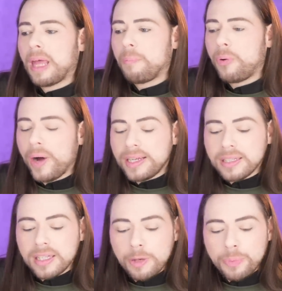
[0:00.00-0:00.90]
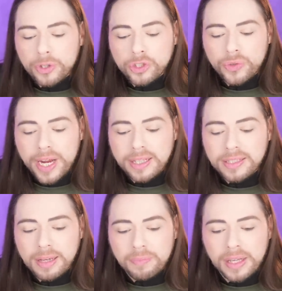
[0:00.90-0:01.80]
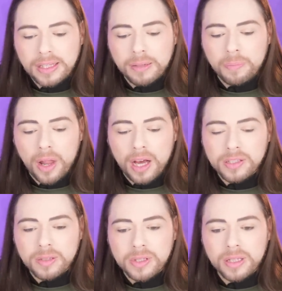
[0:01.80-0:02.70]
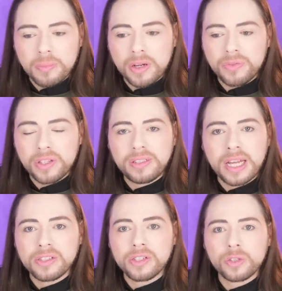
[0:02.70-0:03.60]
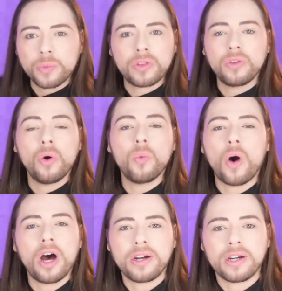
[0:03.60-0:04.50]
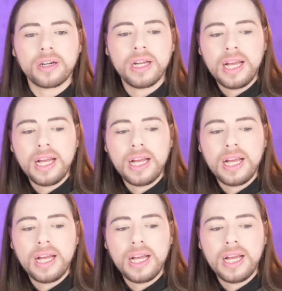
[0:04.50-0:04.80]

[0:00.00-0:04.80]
poetically portray as something that blossoms in the middle of the desert with no water.